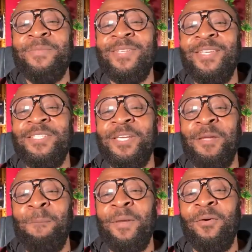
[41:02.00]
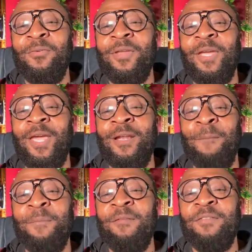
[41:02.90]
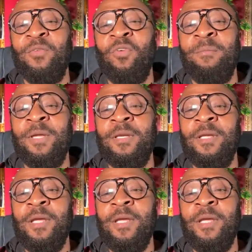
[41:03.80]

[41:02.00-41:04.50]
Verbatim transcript: teaching, building, and uplifting women